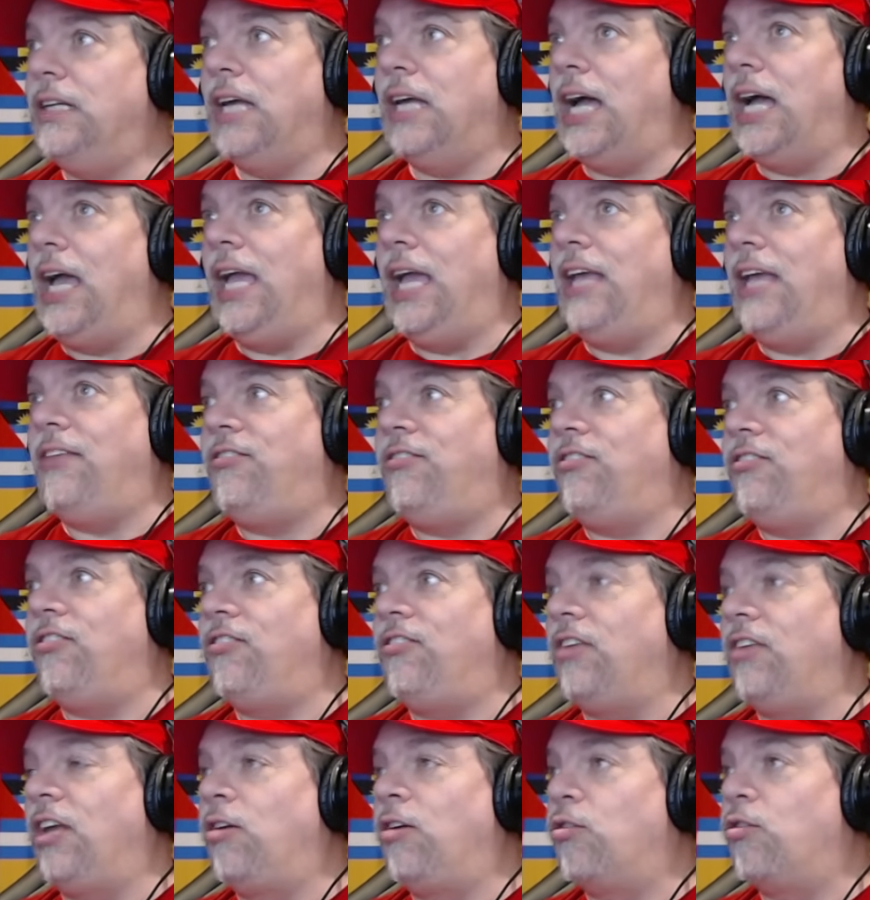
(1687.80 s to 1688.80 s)
it's
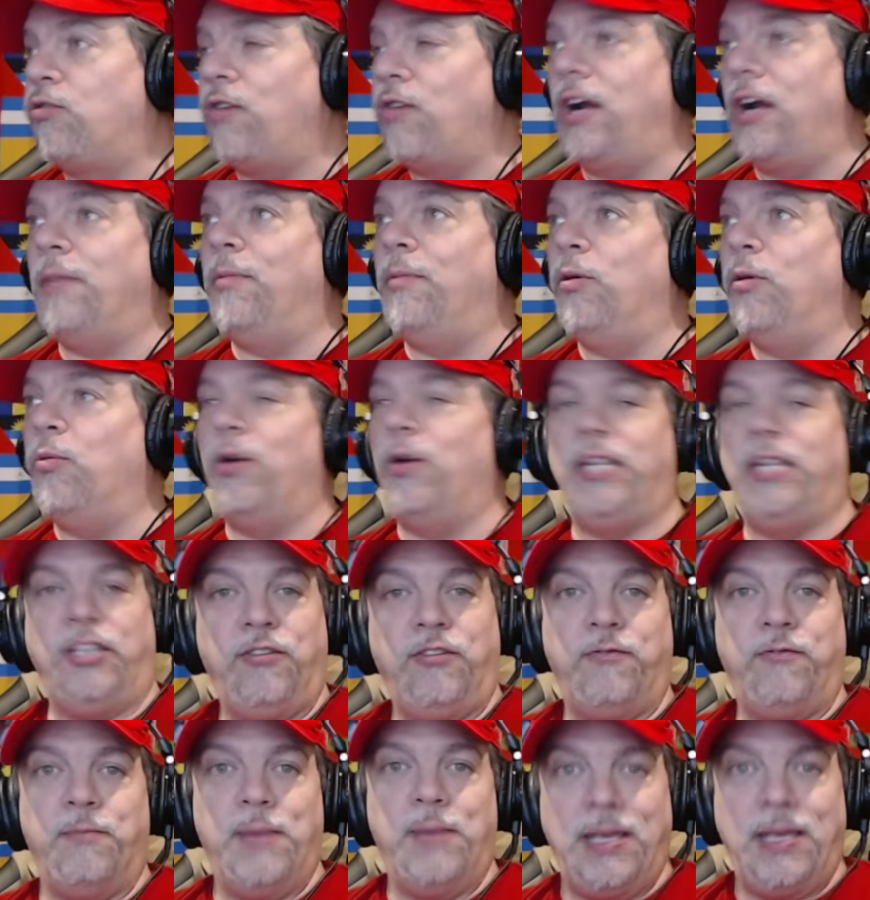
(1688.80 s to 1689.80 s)
just incredible what
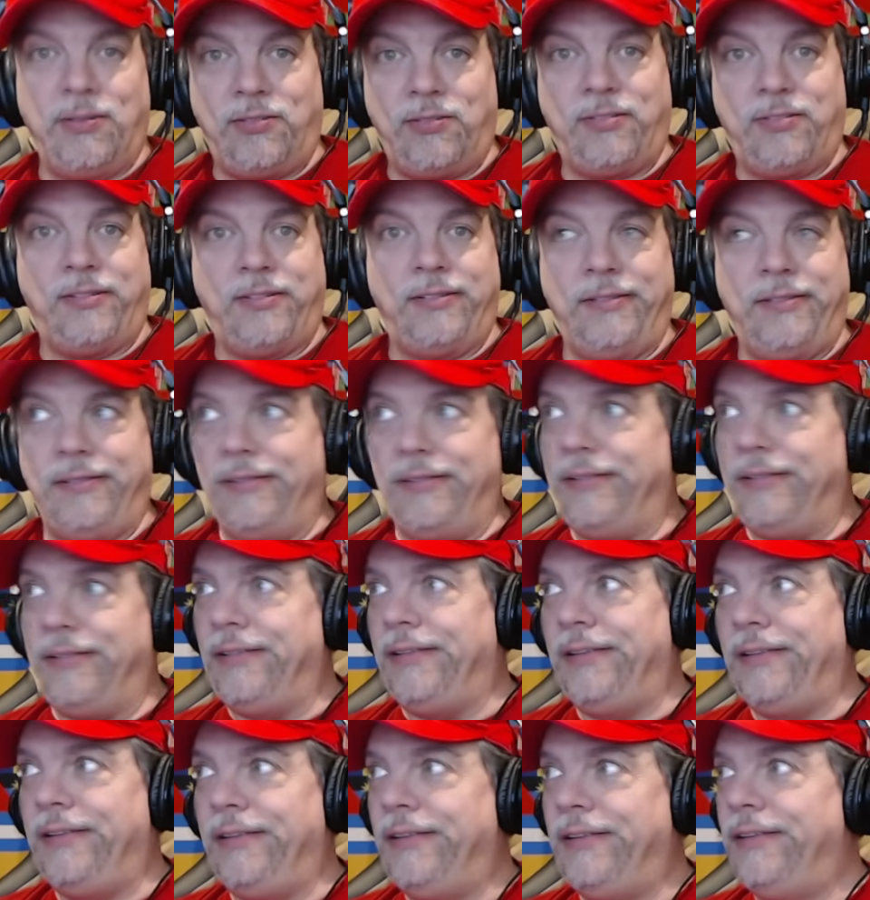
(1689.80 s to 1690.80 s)
you've missed
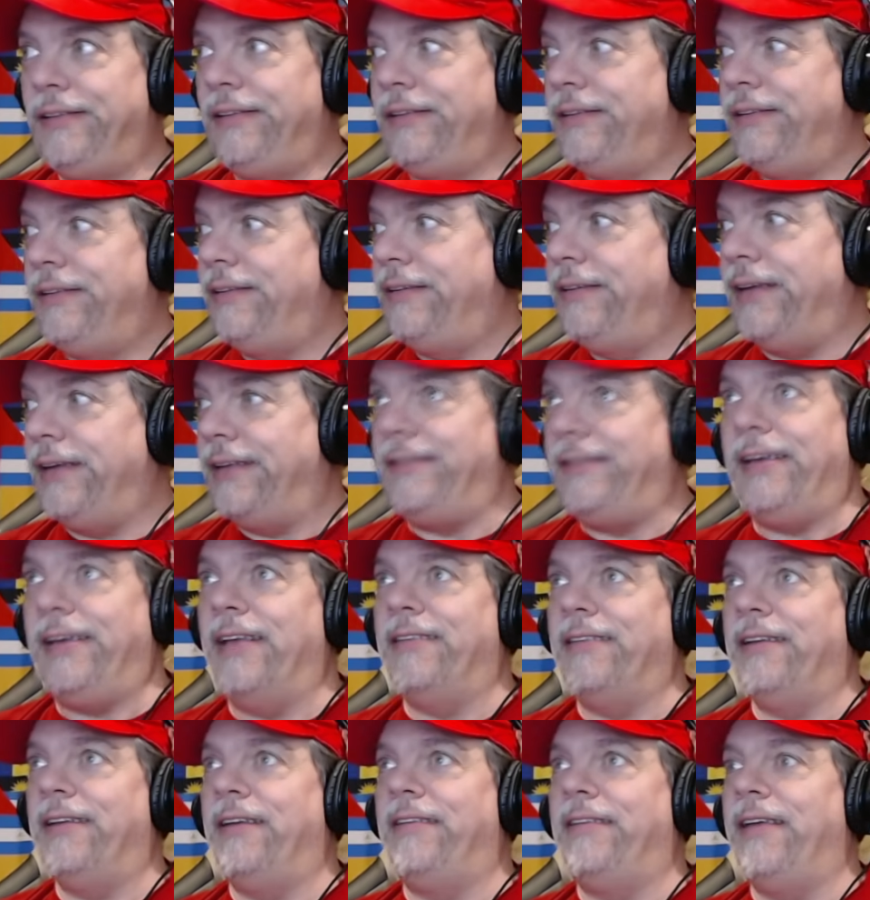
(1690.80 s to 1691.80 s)
at the
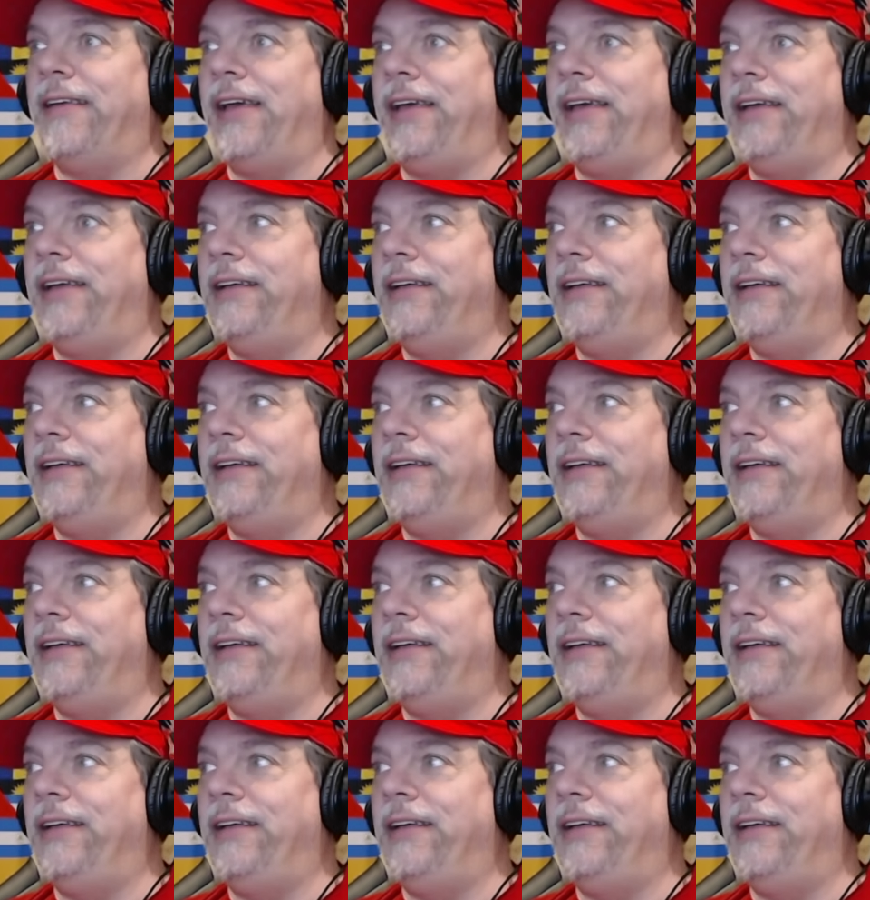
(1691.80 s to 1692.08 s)
end of the day.